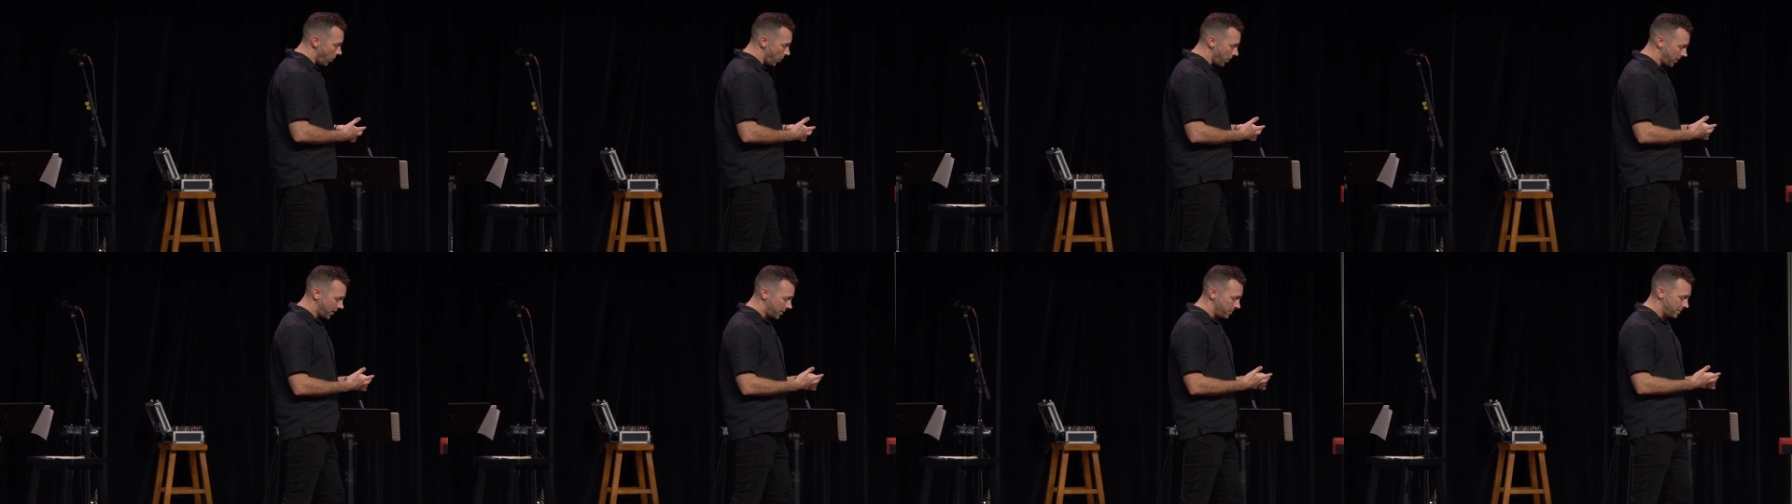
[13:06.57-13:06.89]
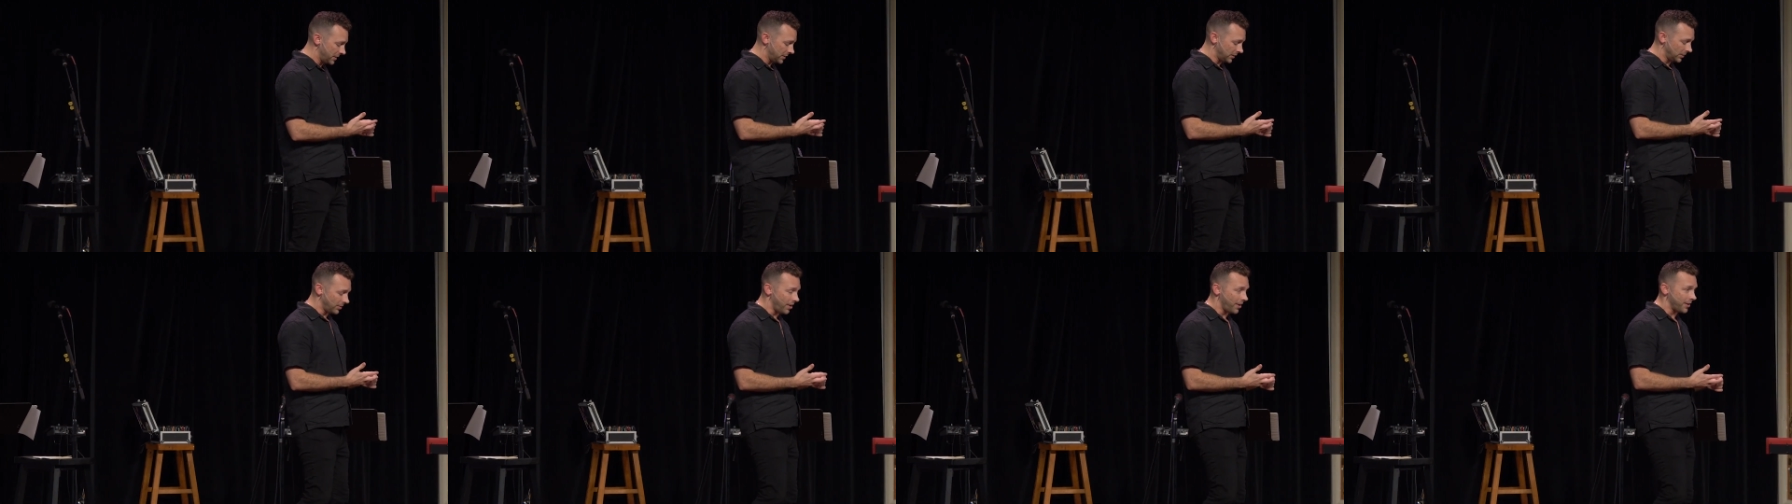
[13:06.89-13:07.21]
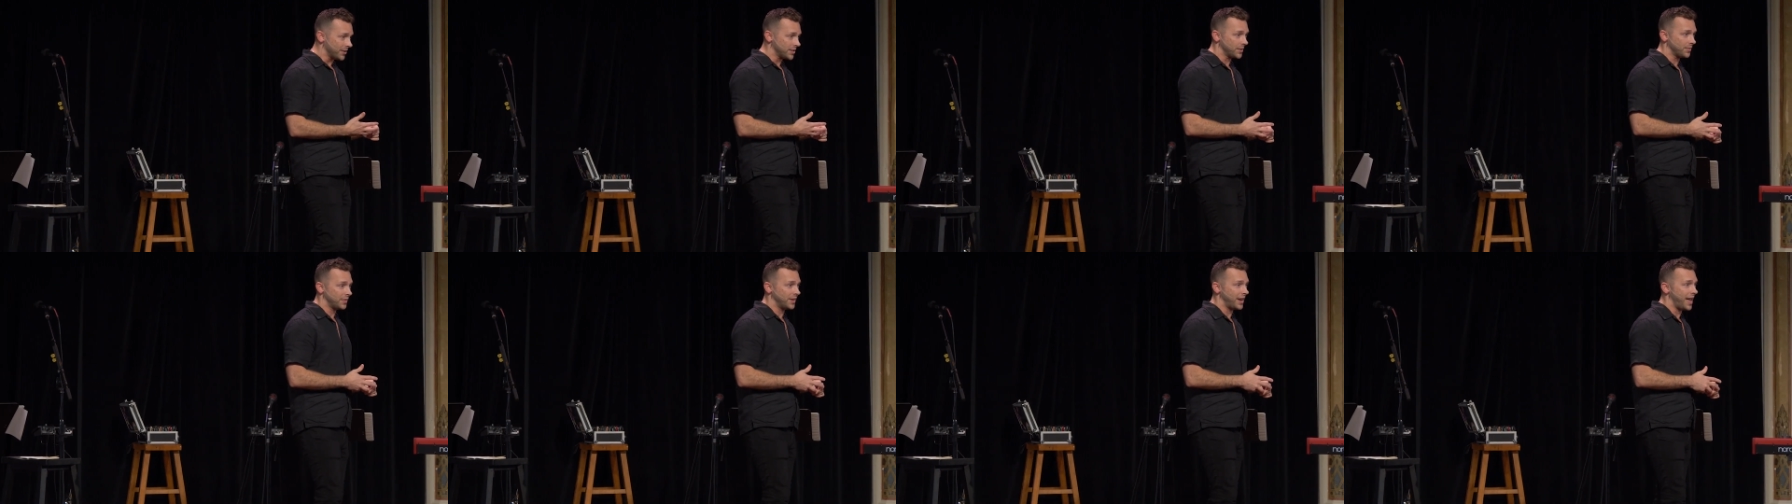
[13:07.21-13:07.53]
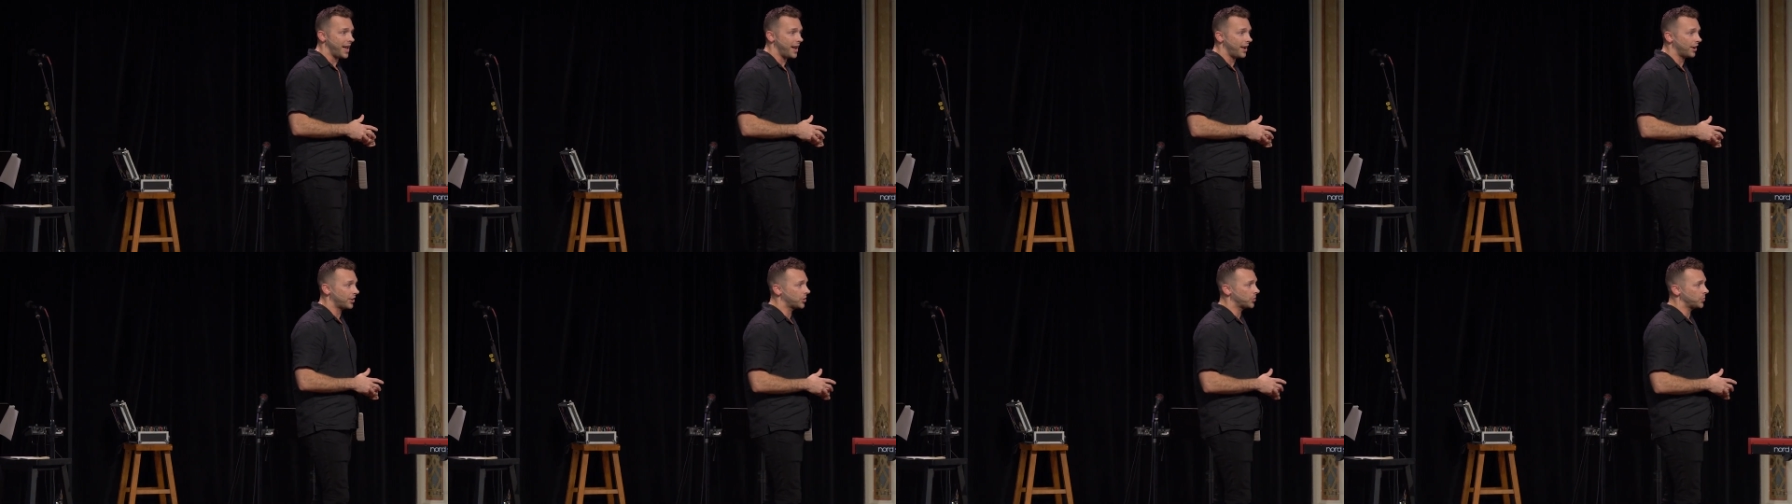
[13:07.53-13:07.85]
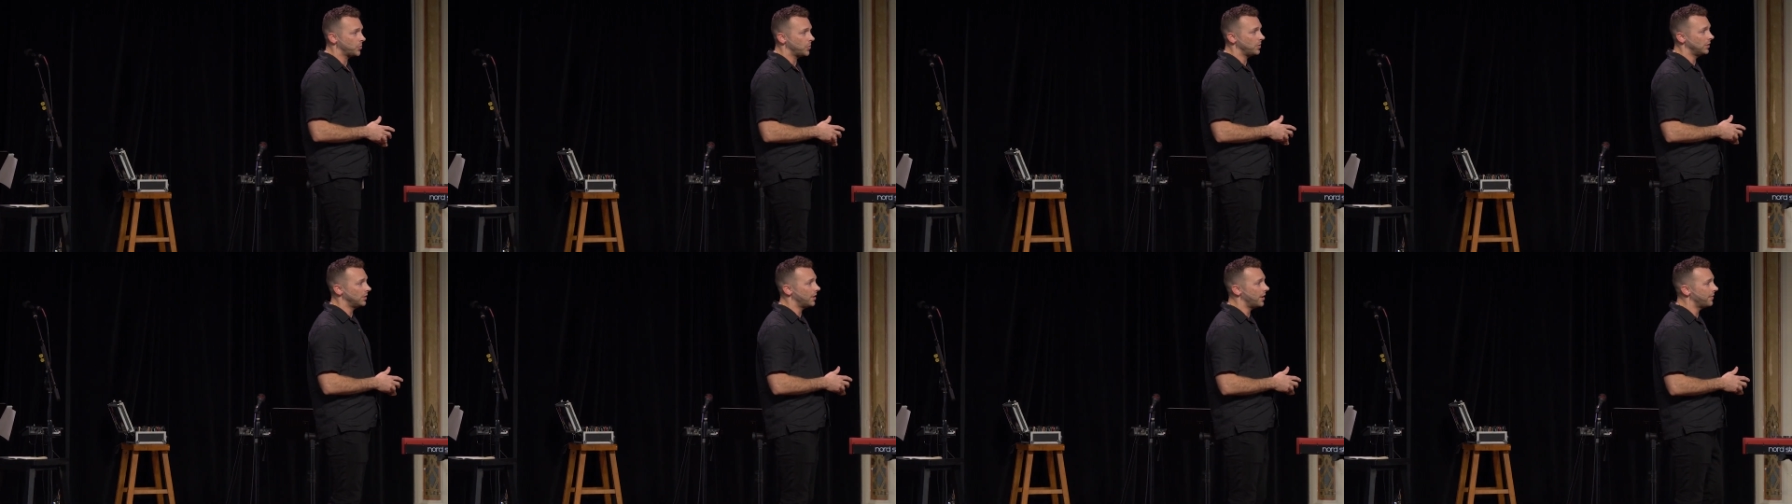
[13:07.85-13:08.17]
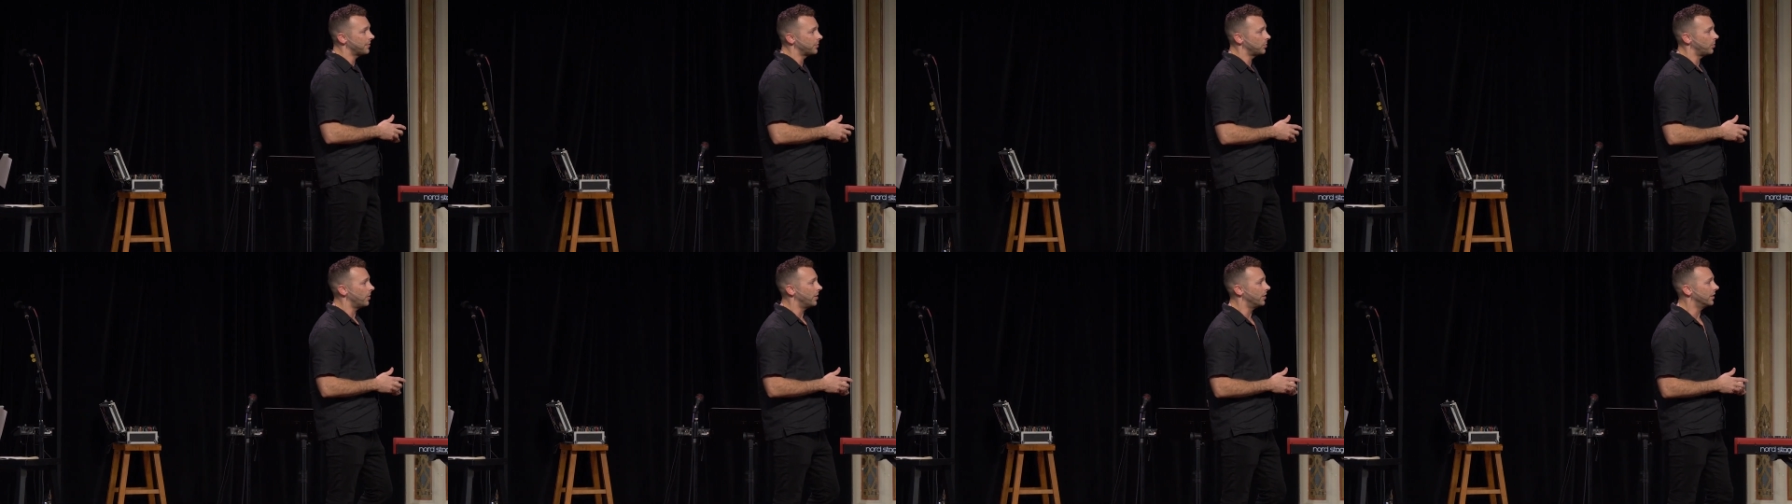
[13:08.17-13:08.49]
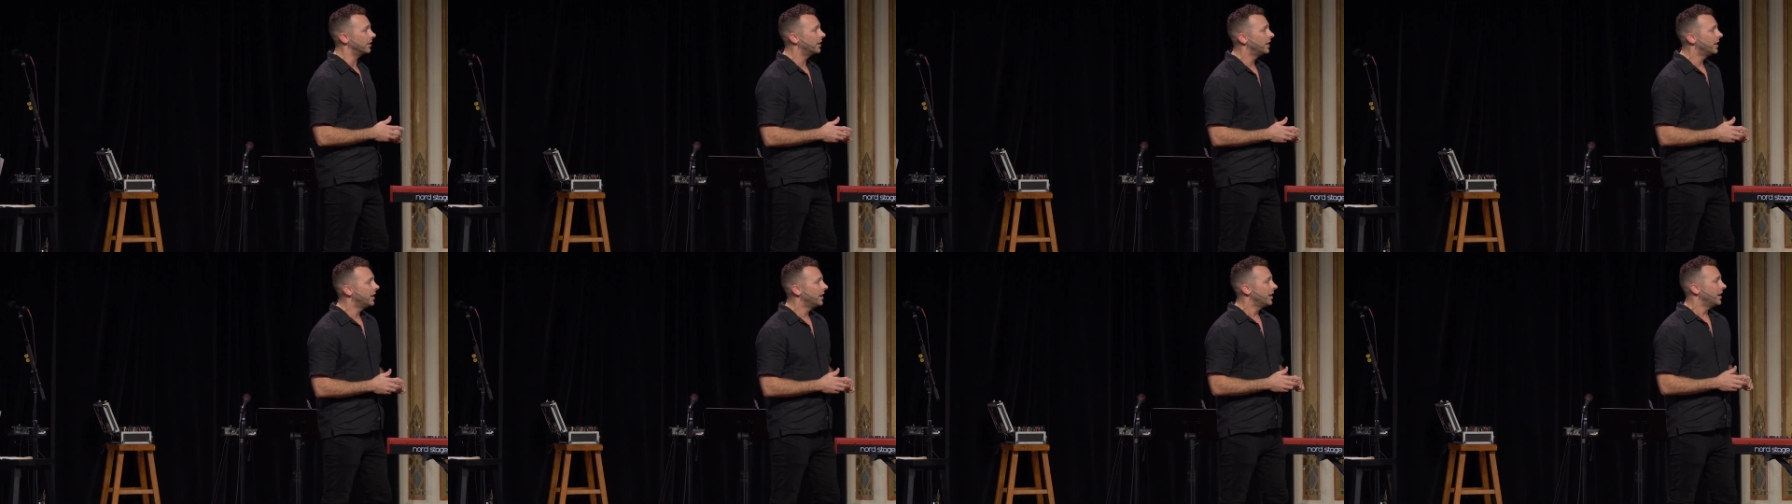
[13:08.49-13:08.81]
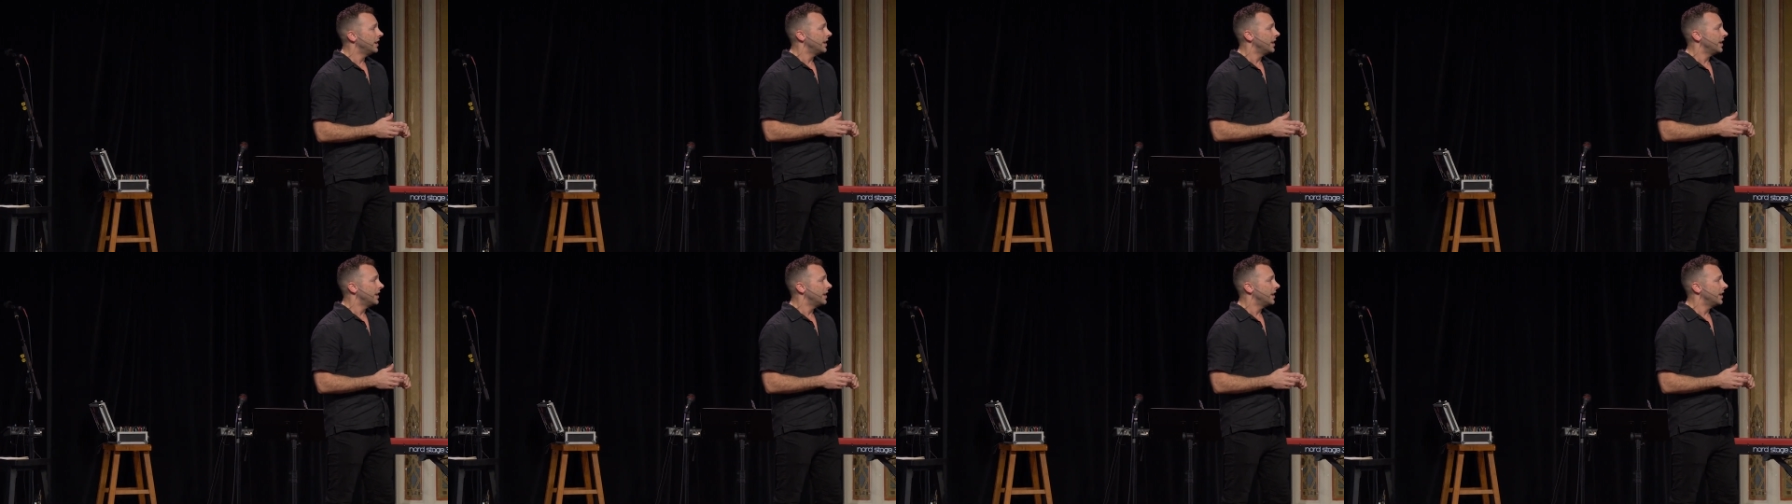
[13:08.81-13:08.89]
or it could be the loss of an actual loved one.